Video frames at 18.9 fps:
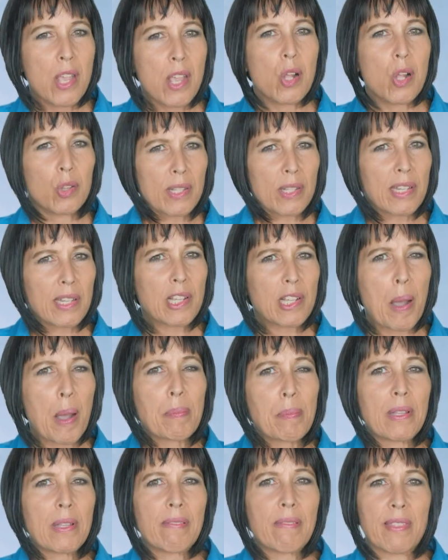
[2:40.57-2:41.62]
Look at a
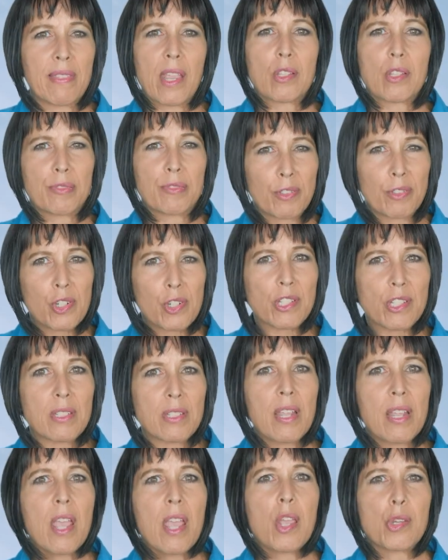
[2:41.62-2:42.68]
couple of things.
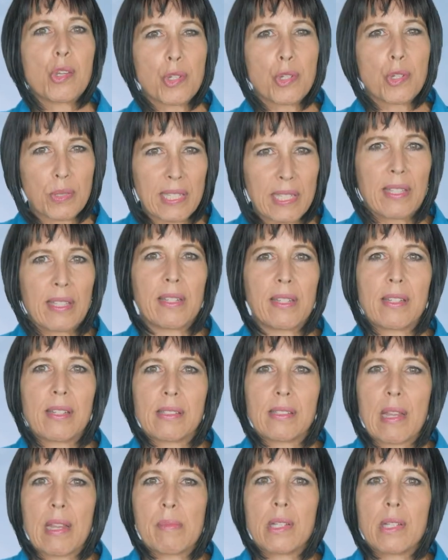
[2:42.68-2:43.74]
First, your utility
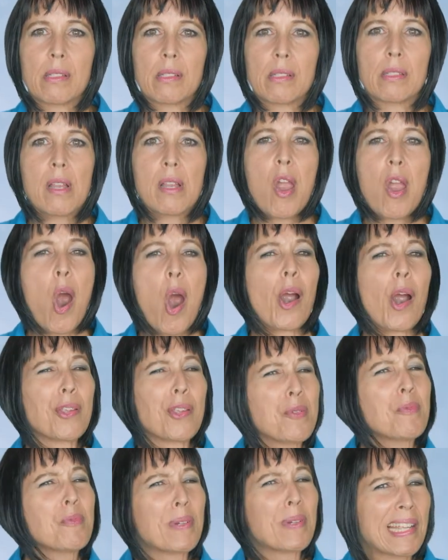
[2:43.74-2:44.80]
statements. Are
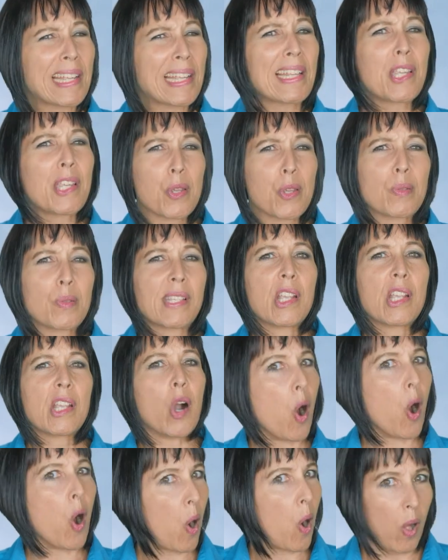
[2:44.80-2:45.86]
you really using
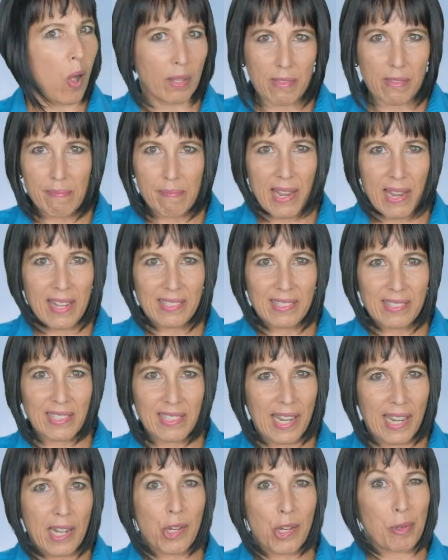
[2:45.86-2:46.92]
all of the minutes and
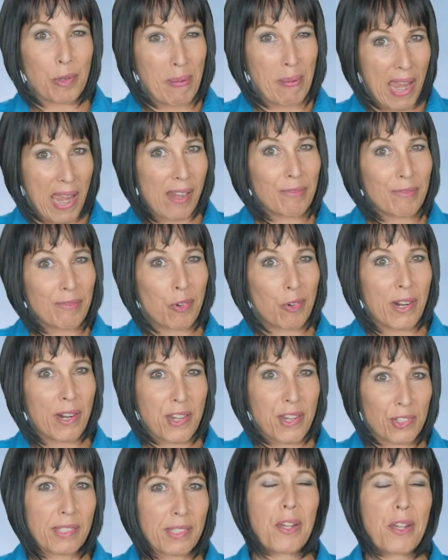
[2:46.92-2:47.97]
data you're paying for on
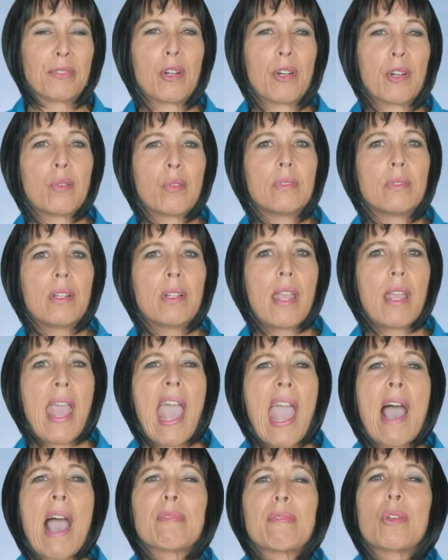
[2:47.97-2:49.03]
your cell phone?
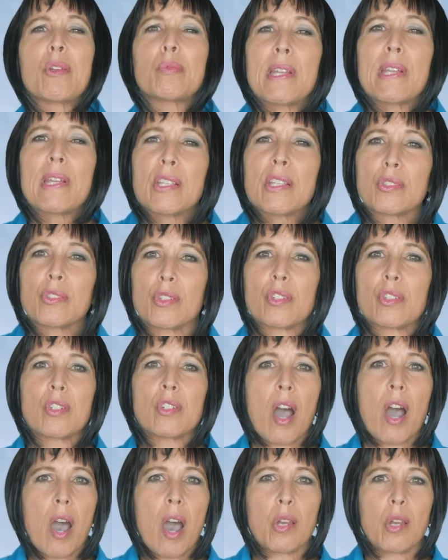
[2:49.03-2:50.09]
Have you
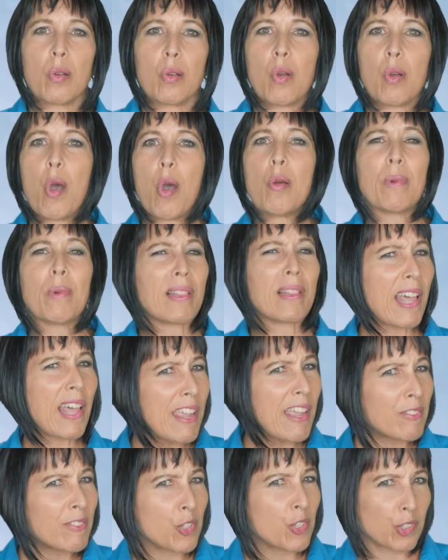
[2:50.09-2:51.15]
researched auto, home, or
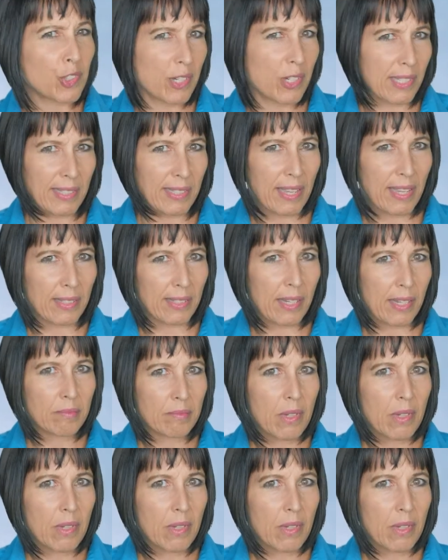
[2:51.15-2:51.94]
life insurance lately?